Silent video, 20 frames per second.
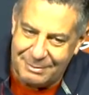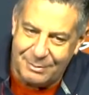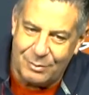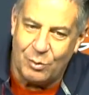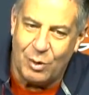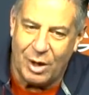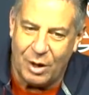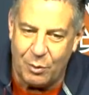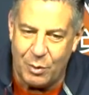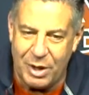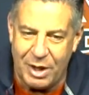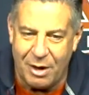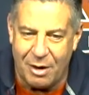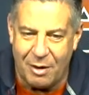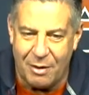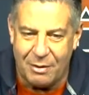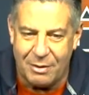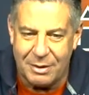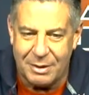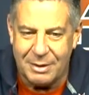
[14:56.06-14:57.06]
where we
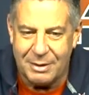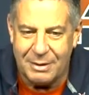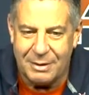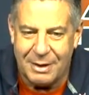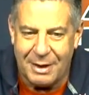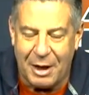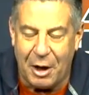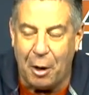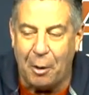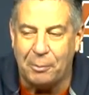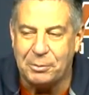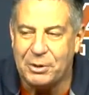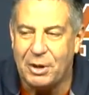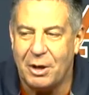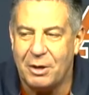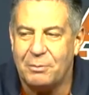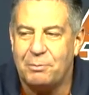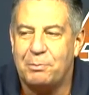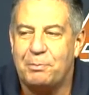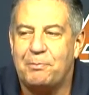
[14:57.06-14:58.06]
are helped
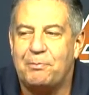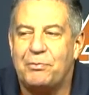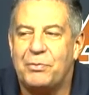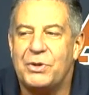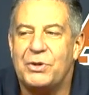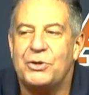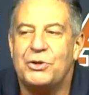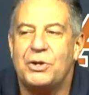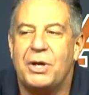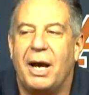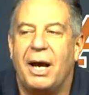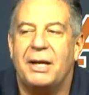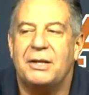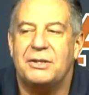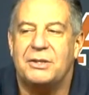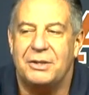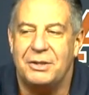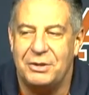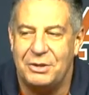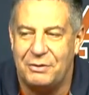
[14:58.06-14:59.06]
our
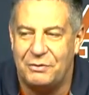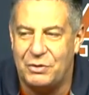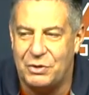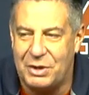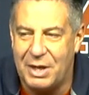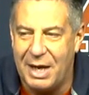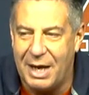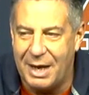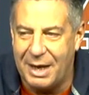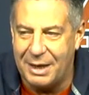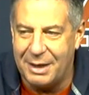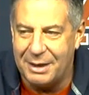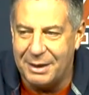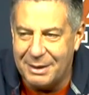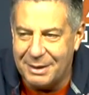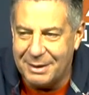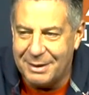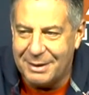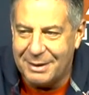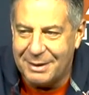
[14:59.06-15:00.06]
chances of staying
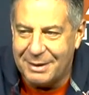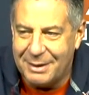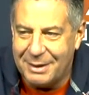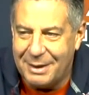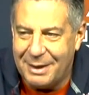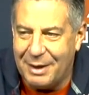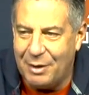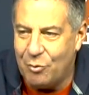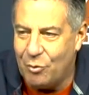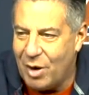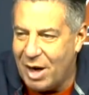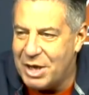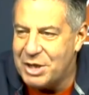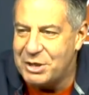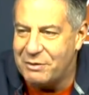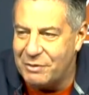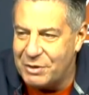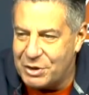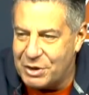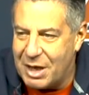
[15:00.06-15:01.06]
in
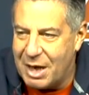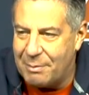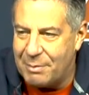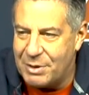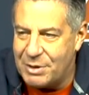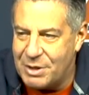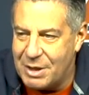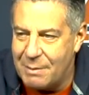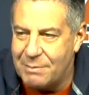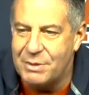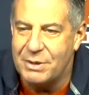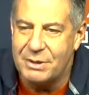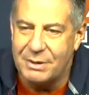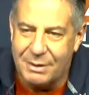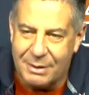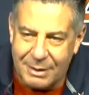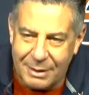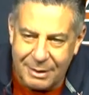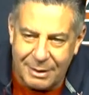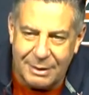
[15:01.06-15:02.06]
range of a championships
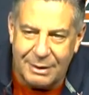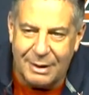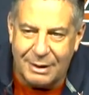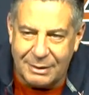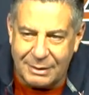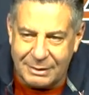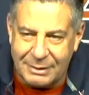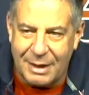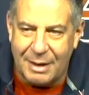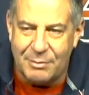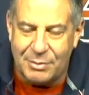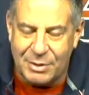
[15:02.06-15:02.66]
at the same